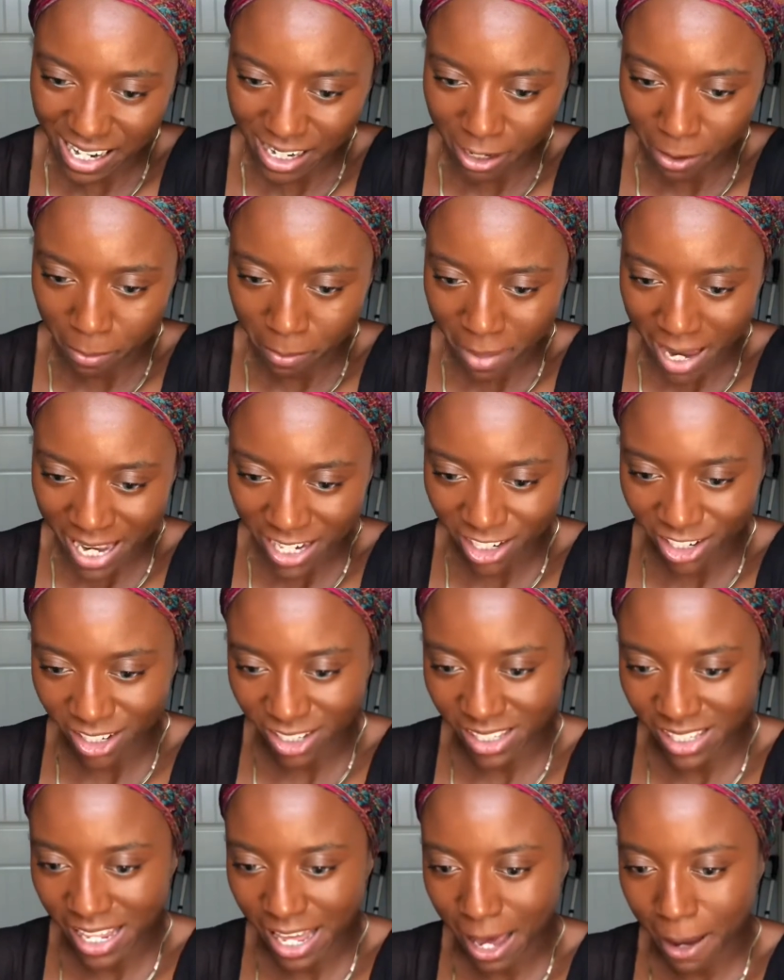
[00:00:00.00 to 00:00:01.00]
of matches
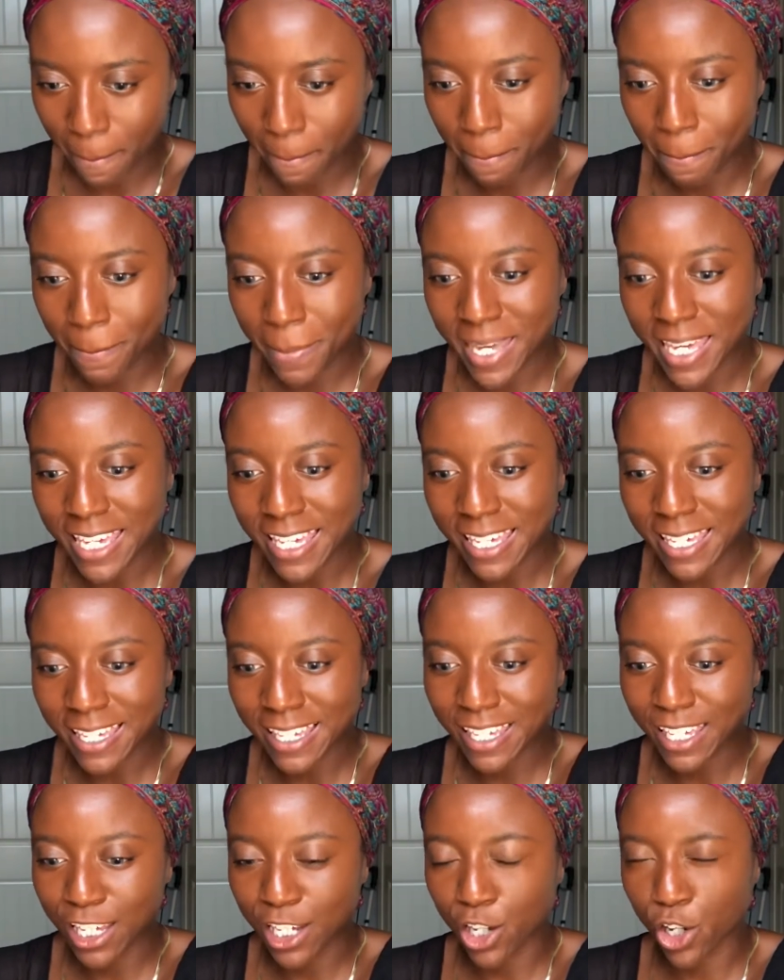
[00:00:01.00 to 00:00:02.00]
that
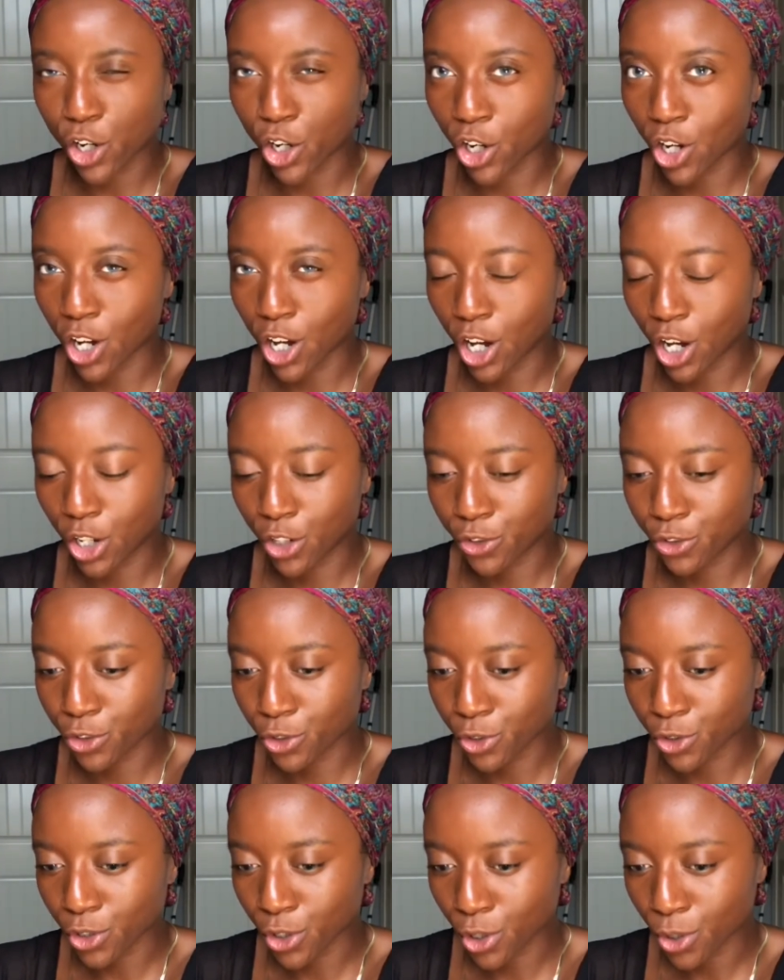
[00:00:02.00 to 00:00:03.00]
pinkier
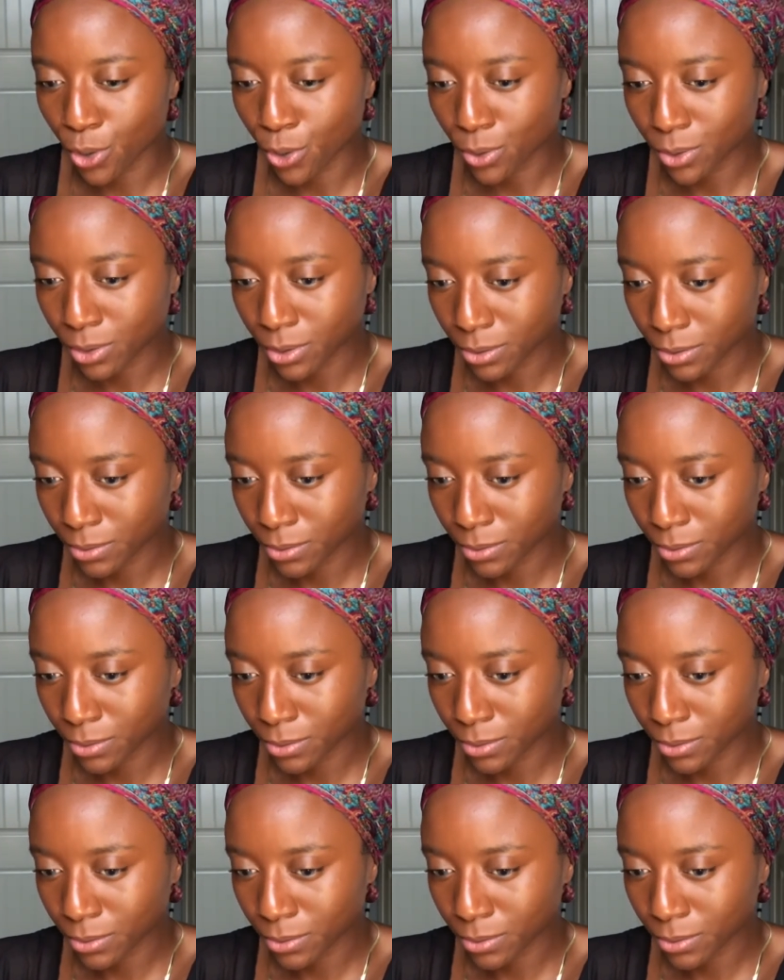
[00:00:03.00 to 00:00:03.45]
undertone.